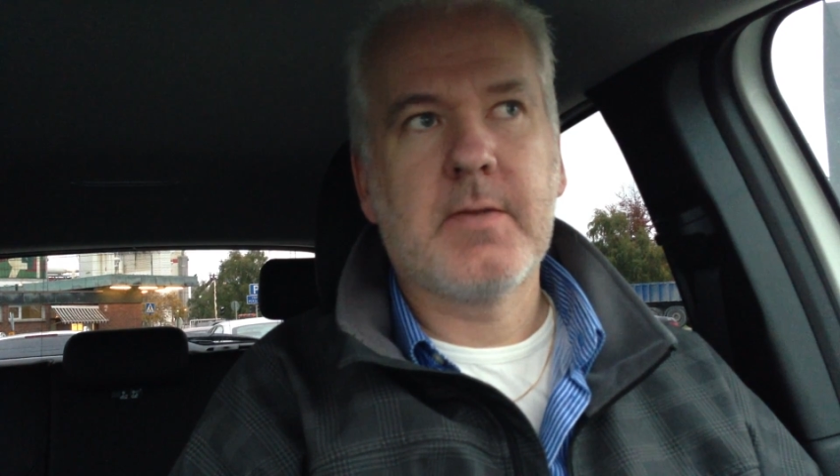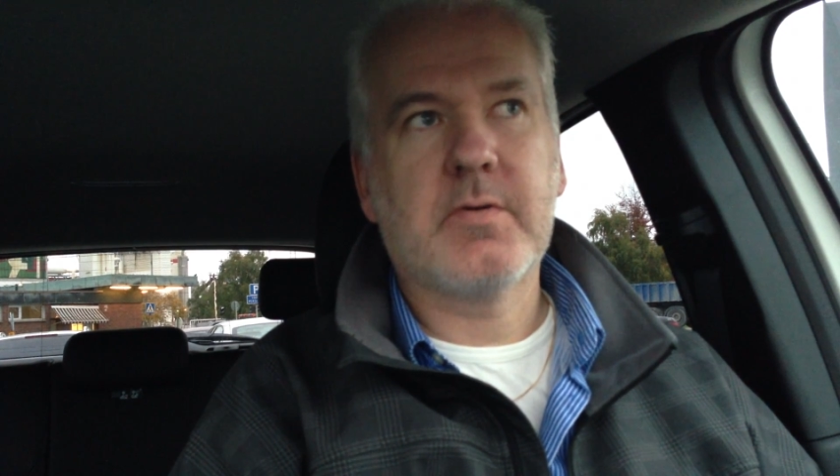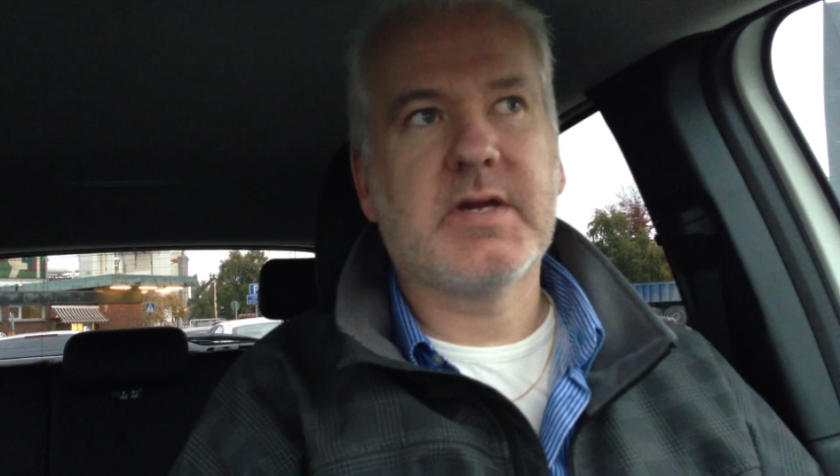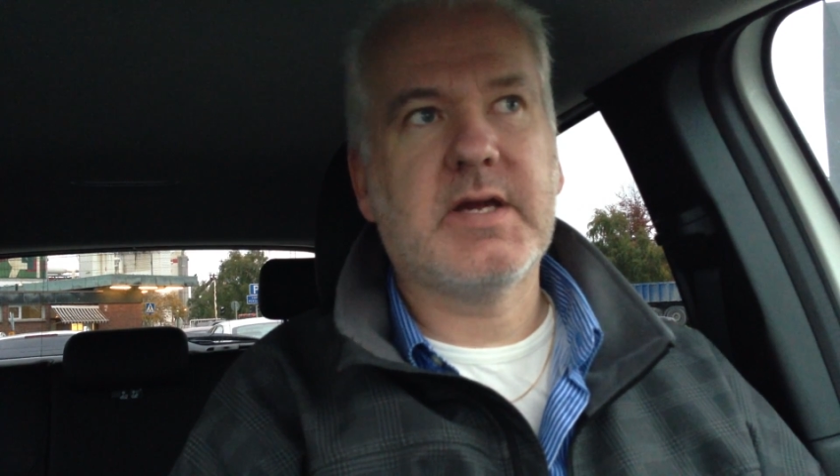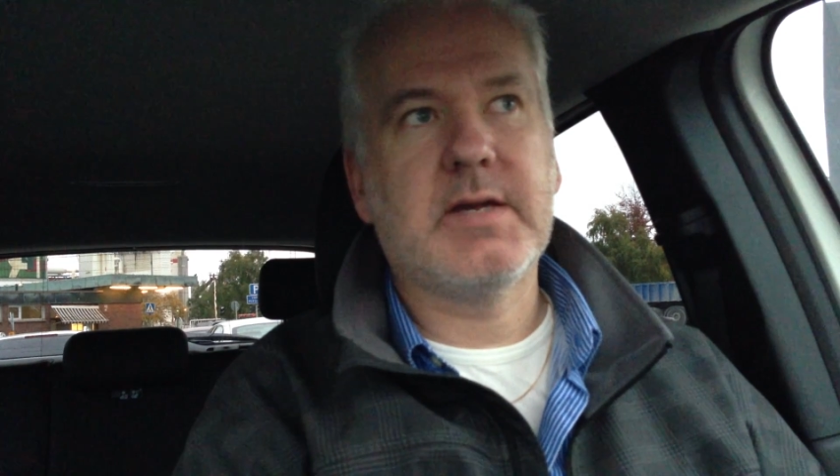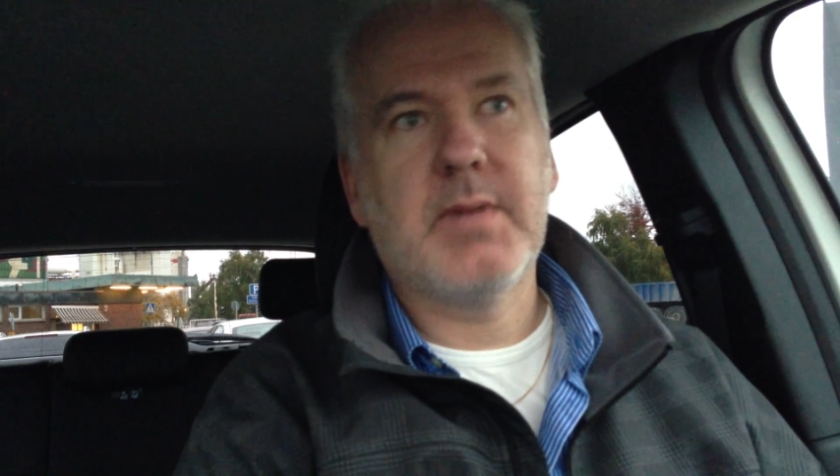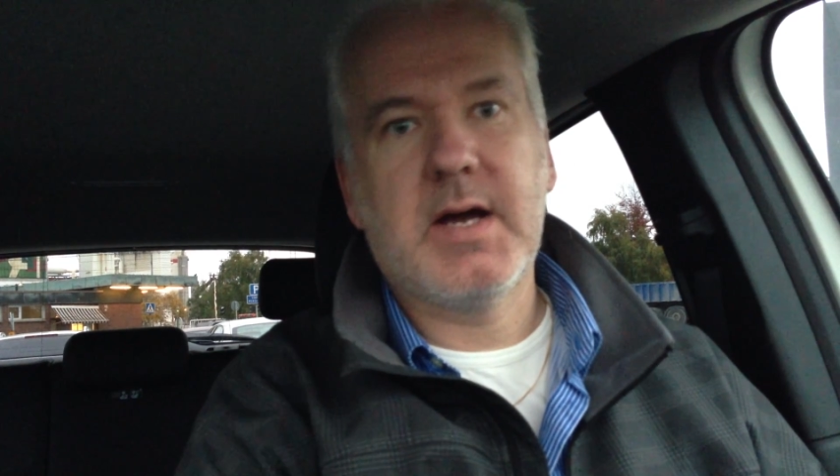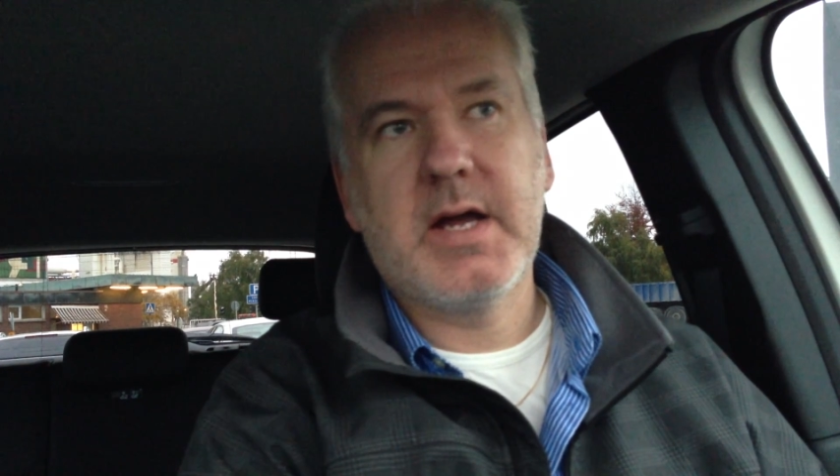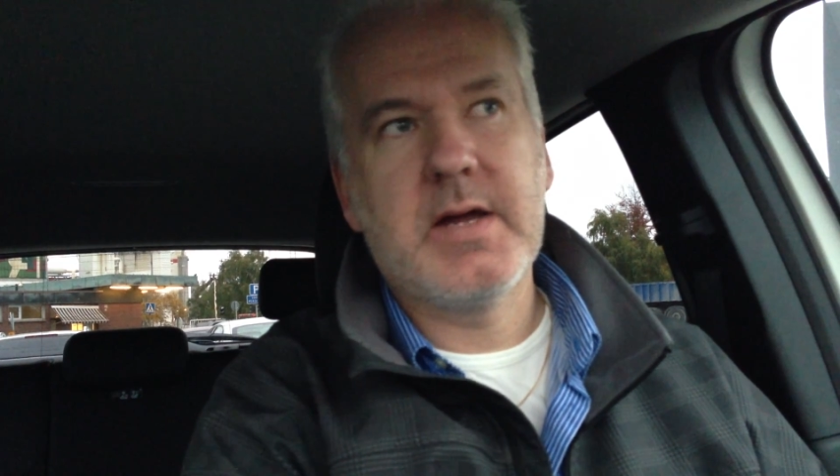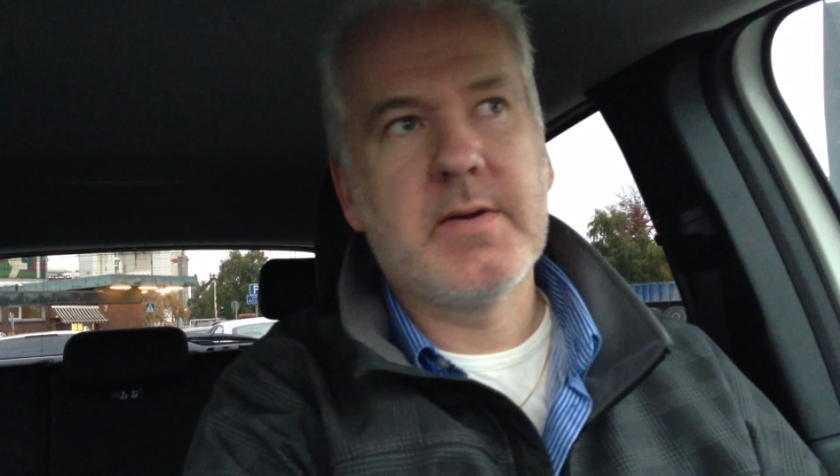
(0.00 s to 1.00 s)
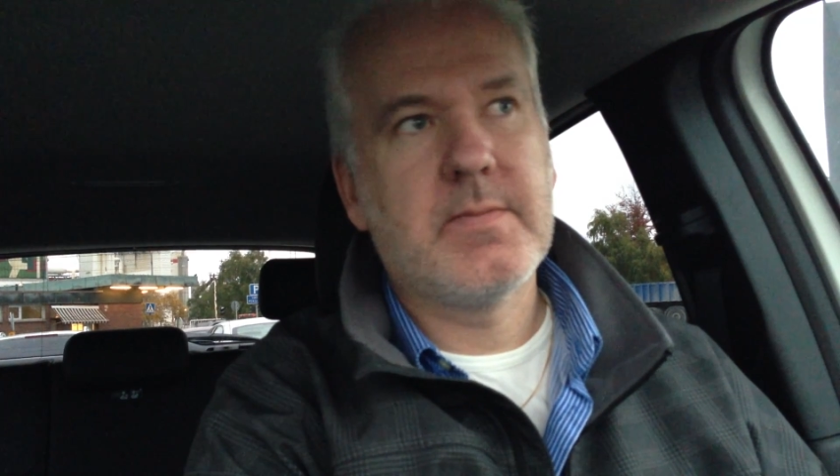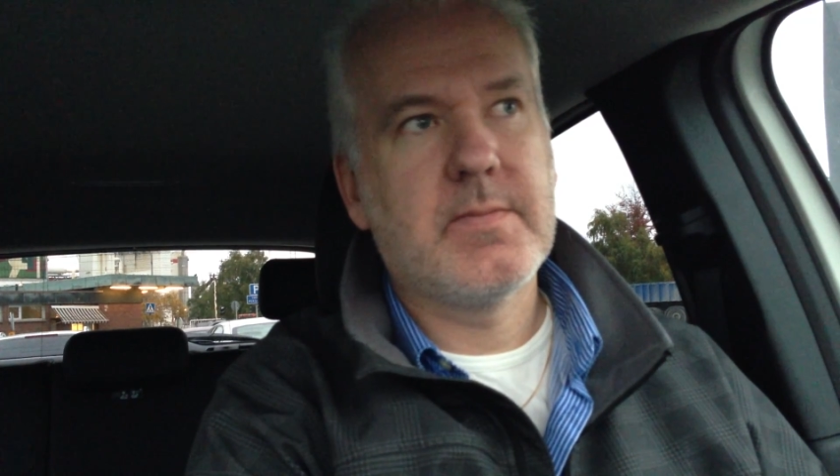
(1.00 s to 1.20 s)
Okay, bye.